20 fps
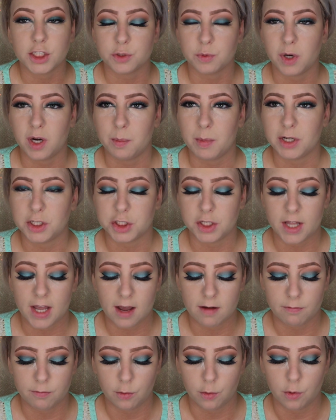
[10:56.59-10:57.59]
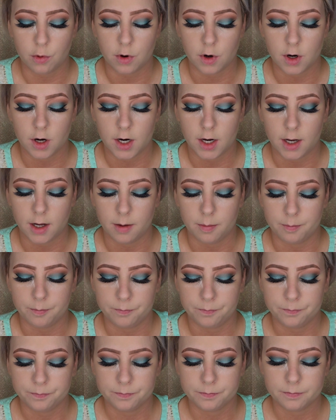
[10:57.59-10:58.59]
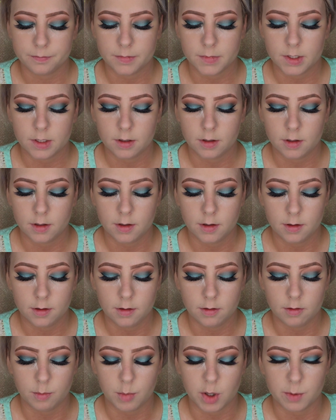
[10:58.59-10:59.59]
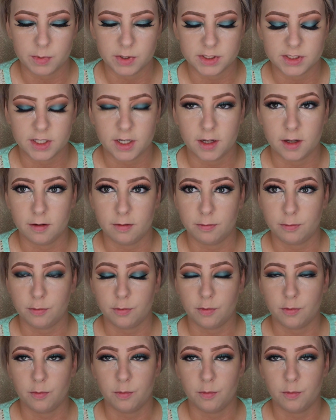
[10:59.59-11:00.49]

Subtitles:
just wanted to mention that for the purpose of